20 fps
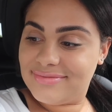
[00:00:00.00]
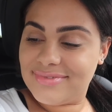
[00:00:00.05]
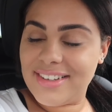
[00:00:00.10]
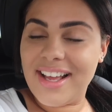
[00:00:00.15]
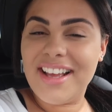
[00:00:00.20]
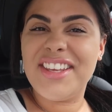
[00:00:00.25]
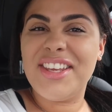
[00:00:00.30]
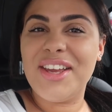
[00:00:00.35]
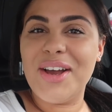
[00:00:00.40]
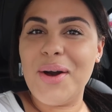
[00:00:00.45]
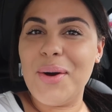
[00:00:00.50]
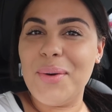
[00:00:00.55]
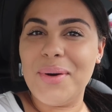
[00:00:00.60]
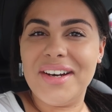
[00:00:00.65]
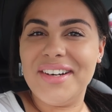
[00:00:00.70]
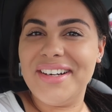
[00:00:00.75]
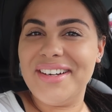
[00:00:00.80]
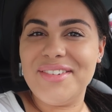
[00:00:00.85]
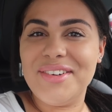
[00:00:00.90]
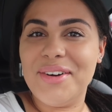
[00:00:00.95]
not yo,
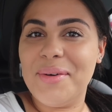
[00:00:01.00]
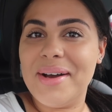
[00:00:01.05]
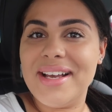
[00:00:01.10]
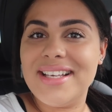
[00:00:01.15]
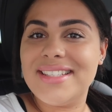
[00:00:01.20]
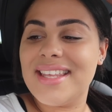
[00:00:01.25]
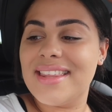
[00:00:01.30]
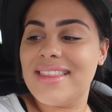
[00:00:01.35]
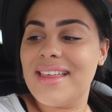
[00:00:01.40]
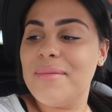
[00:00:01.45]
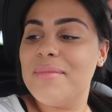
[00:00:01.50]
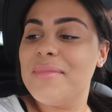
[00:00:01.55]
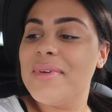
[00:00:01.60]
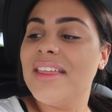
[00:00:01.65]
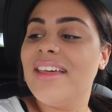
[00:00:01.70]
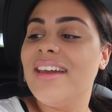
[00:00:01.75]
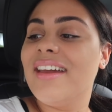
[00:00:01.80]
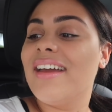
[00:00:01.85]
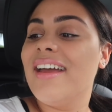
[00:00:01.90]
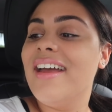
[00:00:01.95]
I don't even know why I said that. I'm gonna
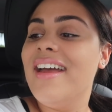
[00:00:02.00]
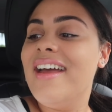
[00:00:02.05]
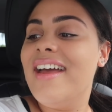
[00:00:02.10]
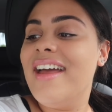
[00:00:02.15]
be like,